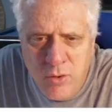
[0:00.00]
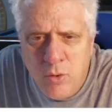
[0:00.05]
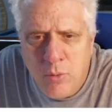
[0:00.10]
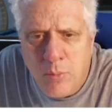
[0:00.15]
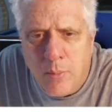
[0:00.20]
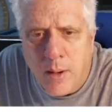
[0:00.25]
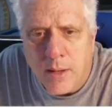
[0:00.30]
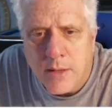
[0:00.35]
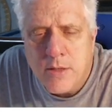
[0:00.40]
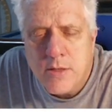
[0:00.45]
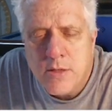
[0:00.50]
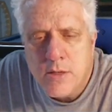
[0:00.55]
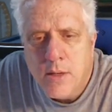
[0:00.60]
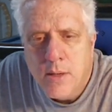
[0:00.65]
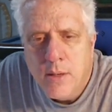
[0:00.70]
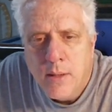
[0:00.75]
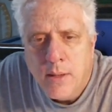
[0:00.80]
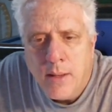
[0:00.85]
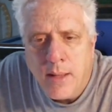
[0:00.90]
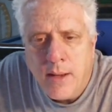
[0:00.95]
much,
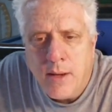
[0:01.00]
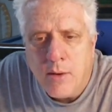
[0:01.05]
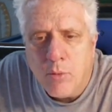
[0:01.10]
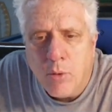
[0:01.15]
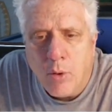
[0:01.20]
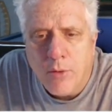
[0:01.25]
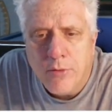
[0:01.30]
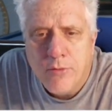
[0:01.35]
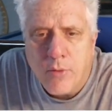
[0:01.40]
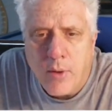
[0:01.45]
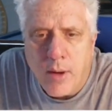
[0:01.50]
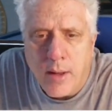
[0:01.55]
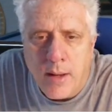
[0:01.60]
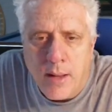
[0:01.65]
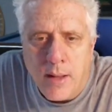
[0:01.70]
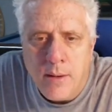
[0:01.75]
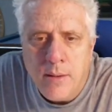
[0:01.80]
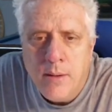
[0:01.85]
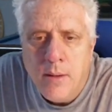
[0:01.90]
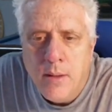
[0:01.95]
and it rolls right
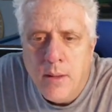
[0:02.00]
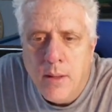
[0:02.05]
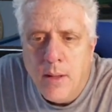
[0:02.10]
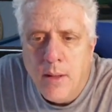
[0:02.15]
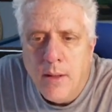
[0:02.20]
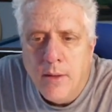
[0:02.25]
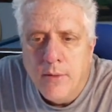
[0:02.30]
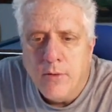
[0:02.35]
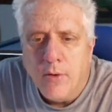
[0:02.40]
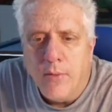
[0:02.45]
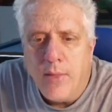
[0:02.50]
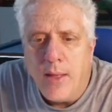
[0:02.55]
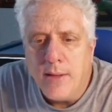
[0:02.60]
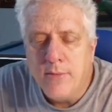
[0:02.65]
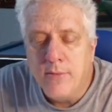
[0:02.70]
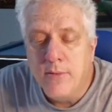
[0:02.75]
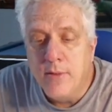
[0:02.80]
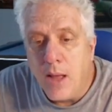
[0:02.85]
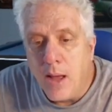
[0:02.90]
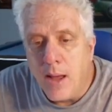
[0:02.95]
in. So
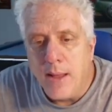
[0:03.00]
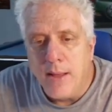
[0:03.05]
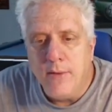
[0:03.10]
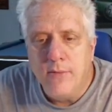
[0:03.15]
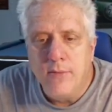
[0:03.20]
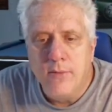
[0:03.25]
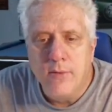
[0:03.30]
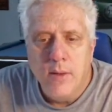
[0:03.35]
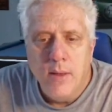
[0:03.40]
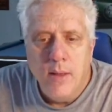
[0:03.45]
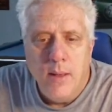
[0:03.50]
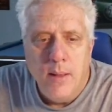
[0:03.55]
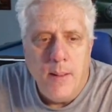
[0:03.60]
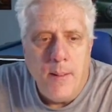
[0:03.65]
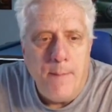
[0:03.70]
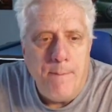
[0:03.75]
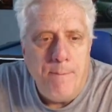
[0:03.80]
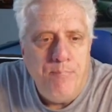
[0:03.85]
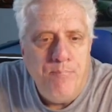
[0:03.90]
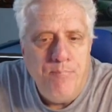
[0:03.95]
that's nice.
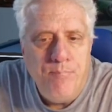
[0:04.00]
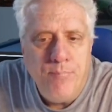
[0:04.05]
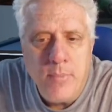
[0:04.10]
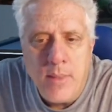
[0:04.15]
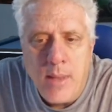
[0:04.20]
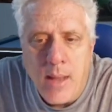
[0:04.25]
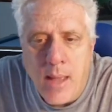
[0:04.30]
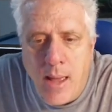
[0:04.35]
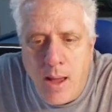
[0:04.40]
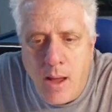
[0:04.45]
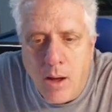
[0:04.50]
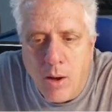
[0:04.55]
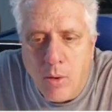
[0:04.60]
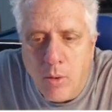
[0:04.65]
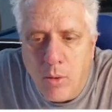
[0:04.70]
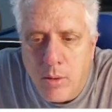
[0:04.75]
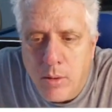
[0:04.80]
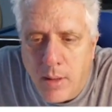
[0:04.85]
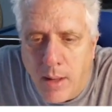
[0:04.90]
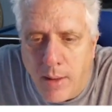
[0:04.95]

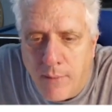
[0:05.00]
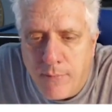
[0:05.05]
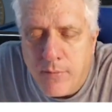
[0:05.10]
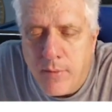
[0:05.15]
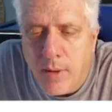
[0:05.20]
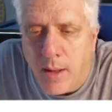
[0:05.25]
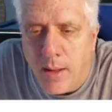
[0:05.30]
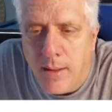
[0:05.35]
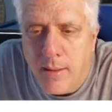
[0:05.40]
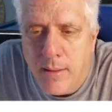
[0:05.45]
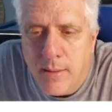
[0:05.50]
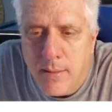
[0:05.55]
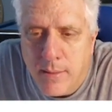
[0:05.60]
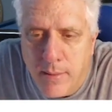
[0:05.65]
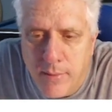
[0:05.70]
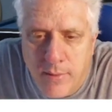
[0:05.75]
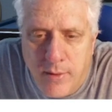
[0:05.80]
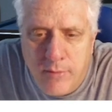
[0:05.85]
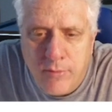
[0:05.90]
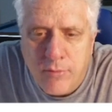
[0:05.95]
Now,
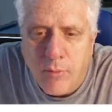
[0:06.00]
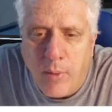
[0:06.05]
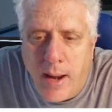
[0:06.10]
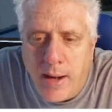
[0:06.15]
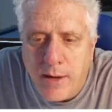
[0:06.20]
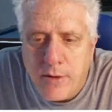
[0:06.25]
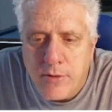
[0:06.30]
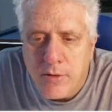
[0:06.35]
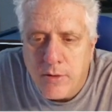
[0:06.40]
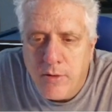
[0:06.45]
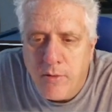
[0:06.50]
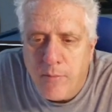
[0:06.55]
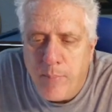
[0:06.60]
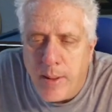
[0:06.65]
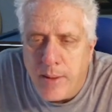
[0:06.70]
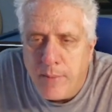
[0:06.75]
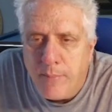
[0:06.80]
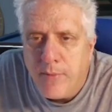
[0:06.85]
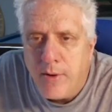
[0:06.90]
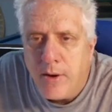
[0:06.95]
this rack should have
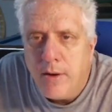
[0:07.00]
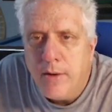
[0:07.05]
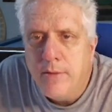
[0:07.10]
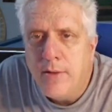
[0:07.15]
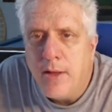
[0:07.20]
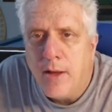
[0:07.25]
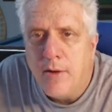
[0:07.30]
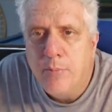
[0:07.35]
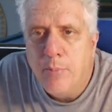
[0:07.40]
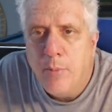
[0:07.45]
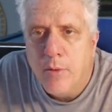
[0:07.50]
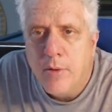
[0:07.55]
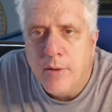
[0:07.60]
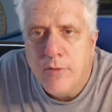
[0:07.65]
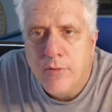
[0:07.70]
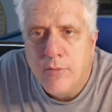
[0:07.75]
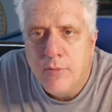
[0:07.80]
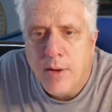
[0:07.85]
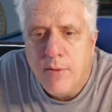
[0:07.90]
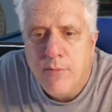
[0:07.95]
been very textbook and
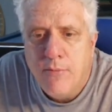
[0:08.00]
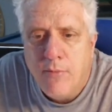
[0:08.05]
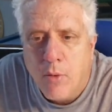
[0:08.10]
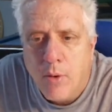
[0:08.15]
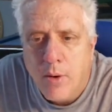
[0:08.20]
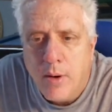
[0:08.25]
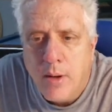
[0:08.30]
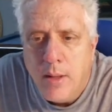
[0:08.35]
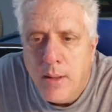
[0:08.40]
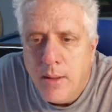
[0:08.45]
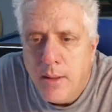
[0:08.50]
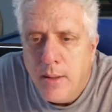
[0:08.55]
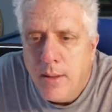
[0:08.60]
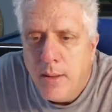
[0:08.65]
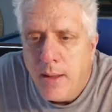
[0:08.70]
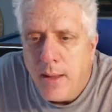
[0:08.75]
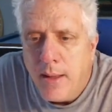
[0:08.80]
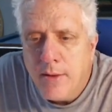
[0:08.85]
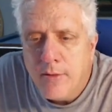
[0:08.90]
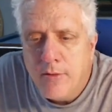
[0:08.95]
straightforward,
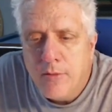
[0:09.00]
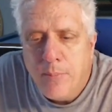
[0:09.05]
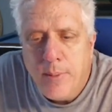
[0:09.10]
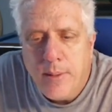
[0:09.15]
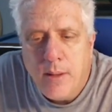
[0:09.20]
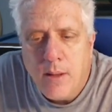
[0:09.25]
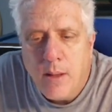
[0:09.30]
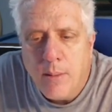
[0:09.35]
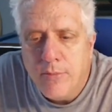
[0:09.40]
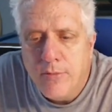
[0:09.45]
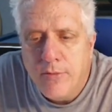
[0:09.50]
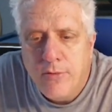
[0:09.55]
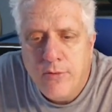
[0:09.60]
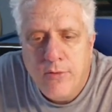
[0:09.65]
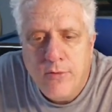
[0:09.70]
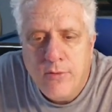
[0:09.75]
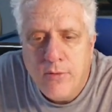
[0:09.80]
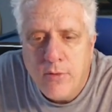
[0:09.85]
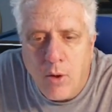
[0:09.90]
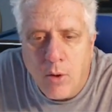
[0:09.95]
and it's become
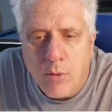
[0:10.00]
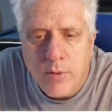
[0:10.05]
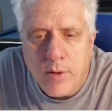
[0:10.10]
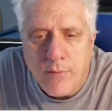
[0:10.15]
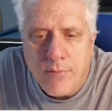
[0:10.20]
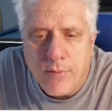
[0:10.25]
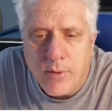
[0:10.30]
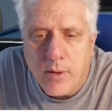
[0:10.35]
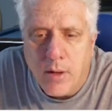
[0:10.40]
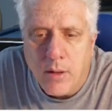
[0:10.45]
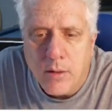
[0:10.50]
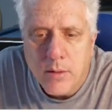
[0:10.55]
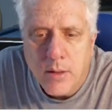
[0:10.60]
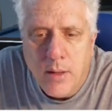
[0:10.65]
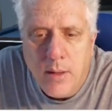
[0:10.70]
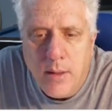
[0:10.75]
so difficult.